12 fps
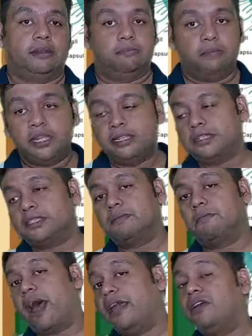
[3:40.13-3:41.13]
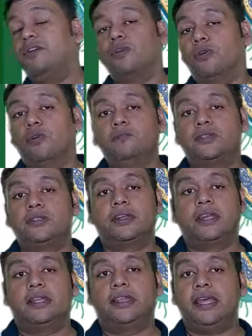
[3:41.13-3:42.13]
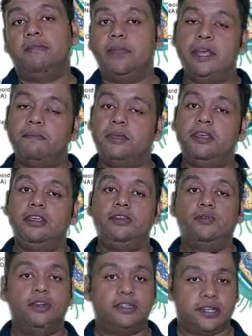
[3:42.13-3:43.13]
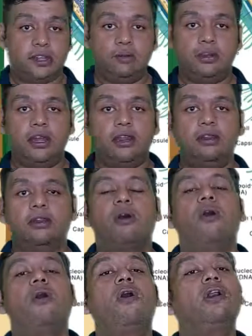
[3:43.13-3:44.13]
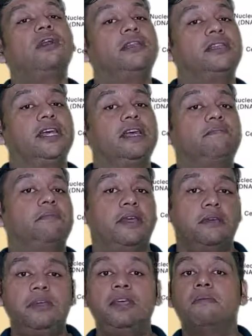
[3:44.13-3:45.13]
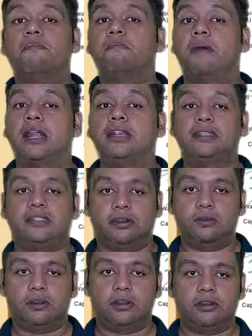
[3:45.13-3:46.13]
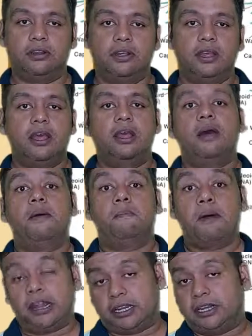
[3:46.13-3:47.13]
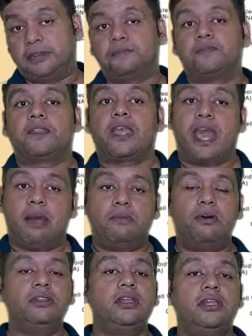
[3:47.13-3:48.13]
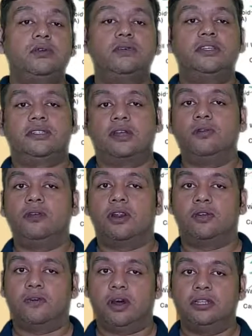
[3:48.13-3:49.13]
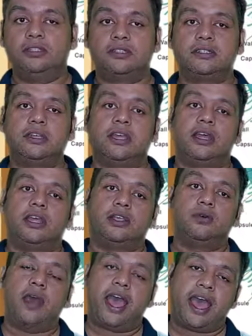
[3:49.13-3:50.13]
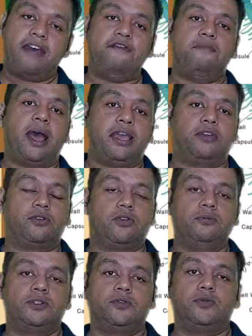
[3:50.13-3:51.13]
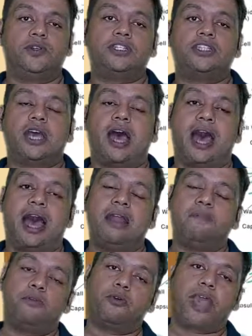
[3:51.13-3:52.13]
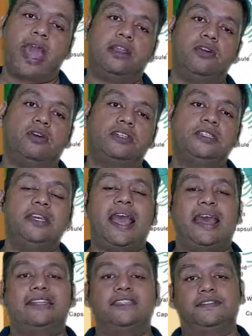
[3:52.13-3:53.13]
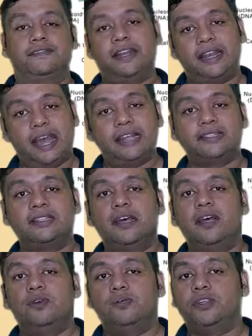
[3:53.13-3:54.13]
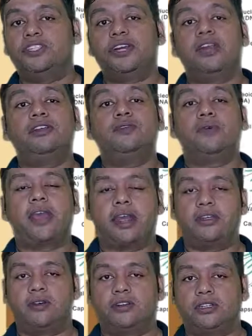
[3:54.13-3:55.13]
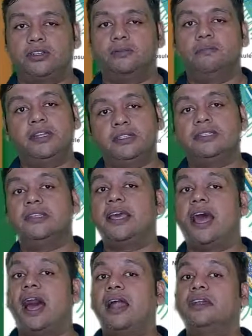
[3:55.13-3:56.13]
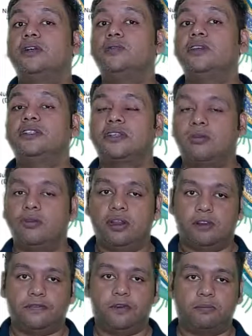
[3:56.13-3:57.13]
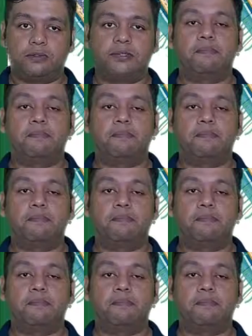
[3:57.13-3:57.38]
Means microbes, they may be unicellular or they may be multicellular. But among the unicellular ones, you have microbes which are prokaryotic as well as which are eukaryotic. Means they are unicellular forms.